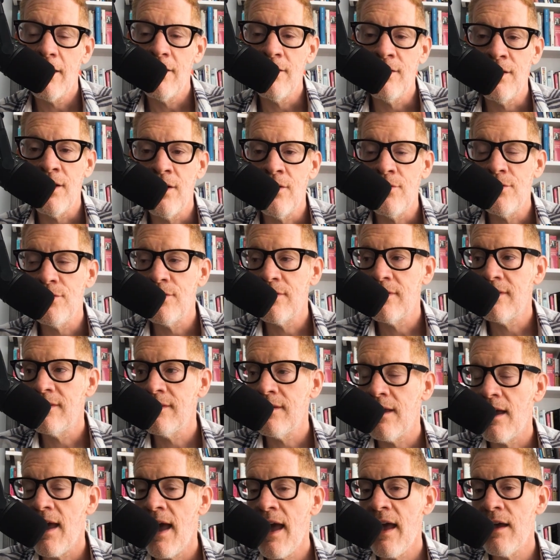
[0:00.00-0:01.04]
You know, you could
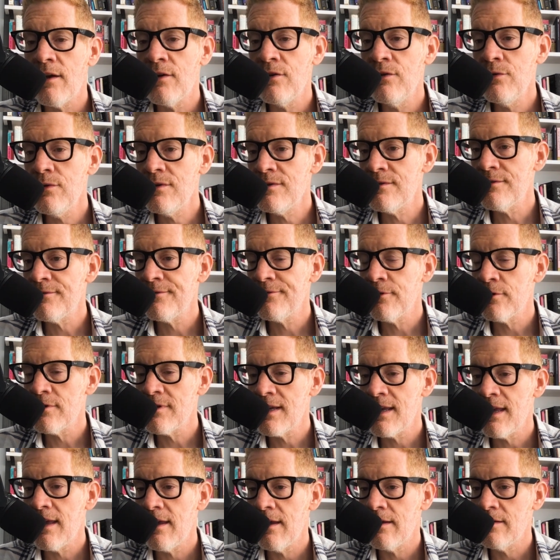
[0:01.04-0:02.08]
say, hey, who was the
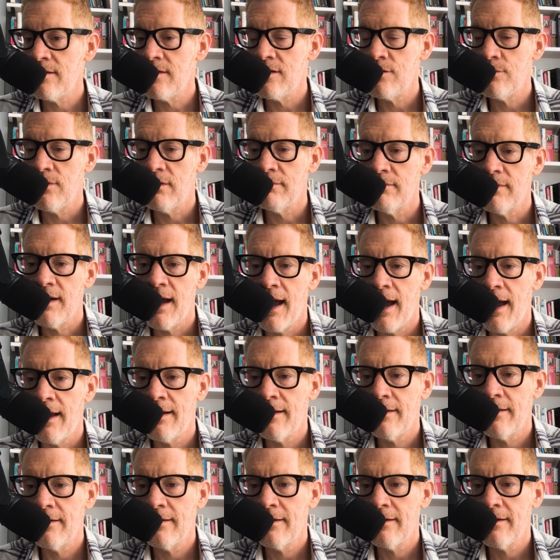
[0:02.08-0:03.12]
first kiss you ever had?
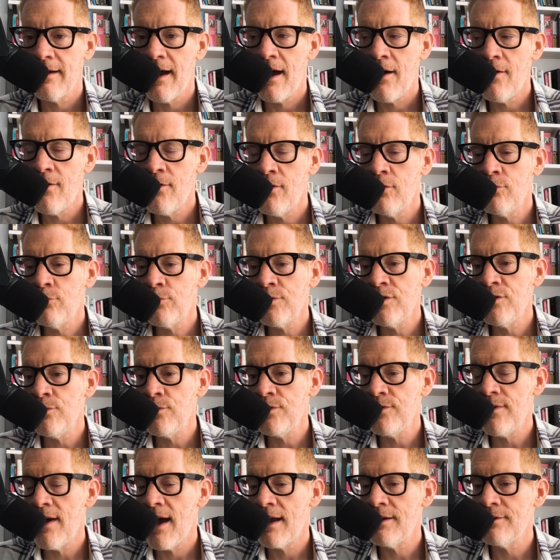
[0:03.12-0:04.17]
How old were you
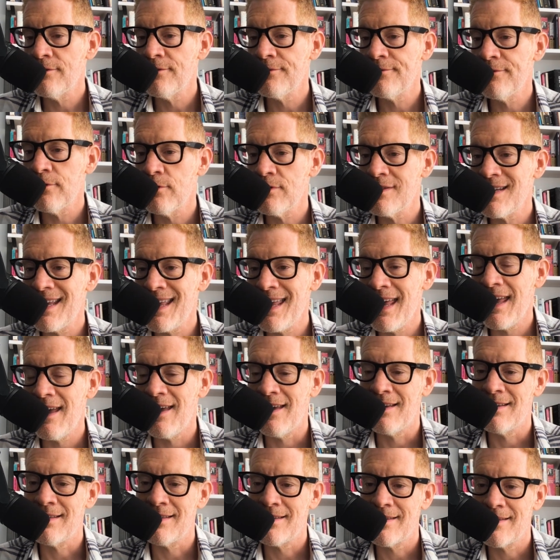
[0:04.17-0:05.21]
when you had your first
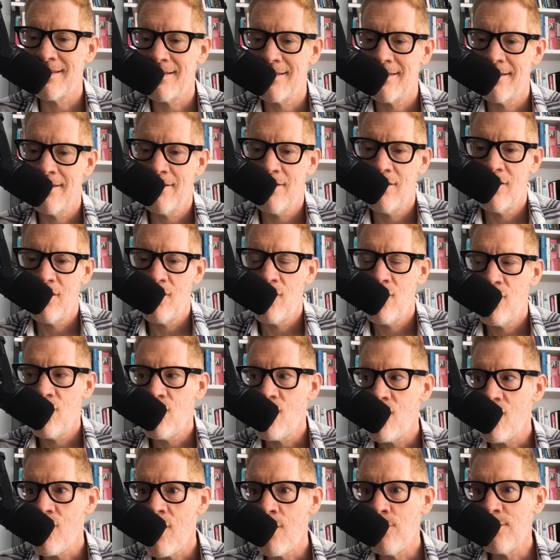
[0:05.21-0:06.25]
kiss?
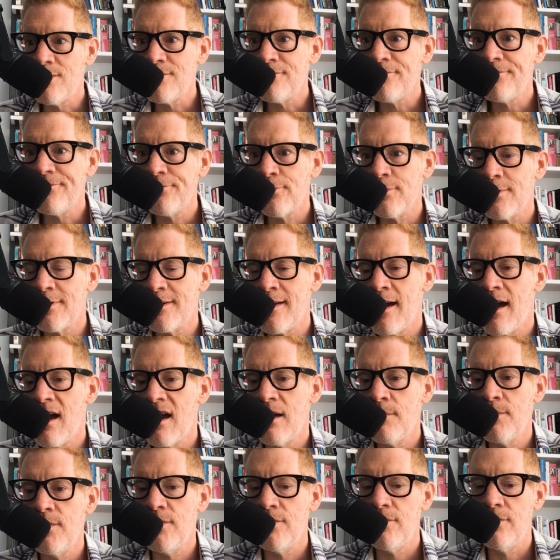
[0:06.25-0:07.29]
Or when was the first
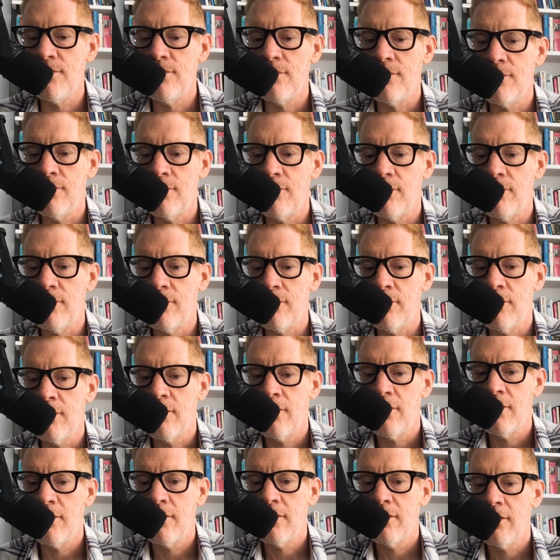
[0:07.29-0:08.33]
time you
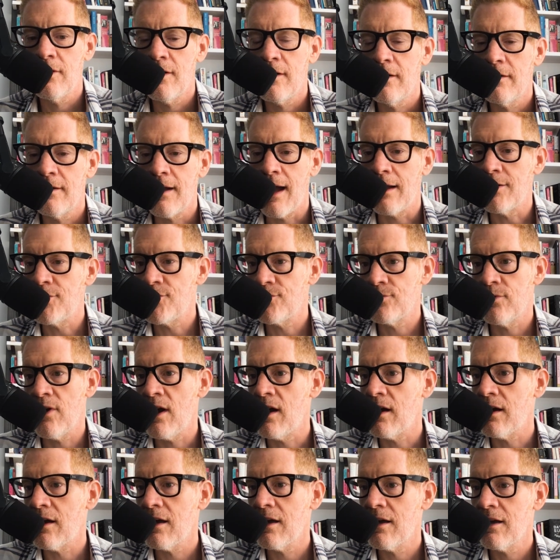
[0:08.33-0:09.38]
got
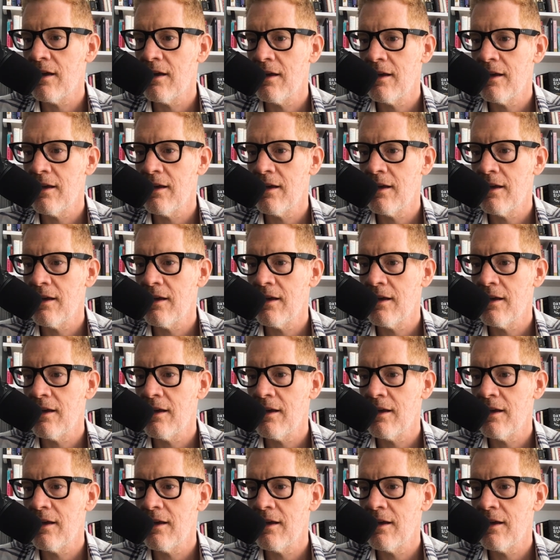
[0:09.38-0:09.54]
drunk?